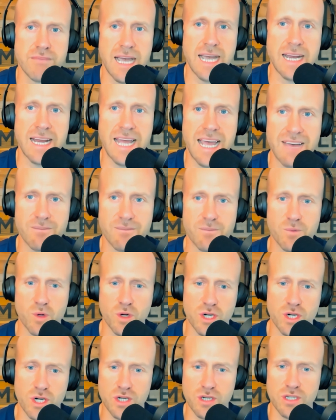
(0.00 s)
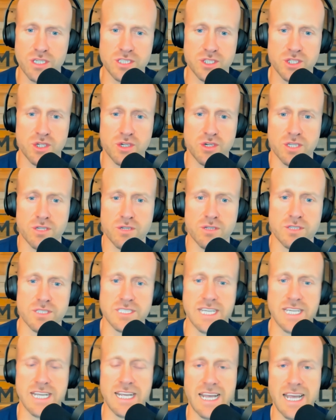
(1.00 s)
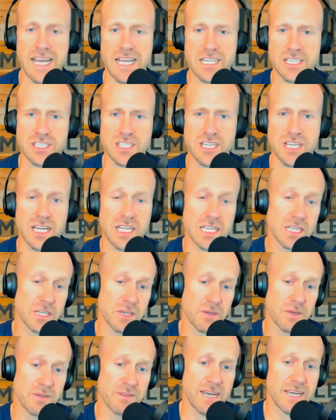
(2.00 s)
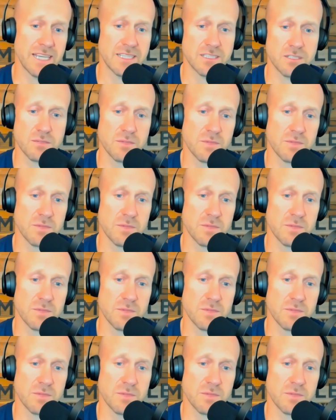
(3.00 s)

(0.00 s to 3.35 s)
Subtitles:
I'd have more courage early on to take action a little bit faster.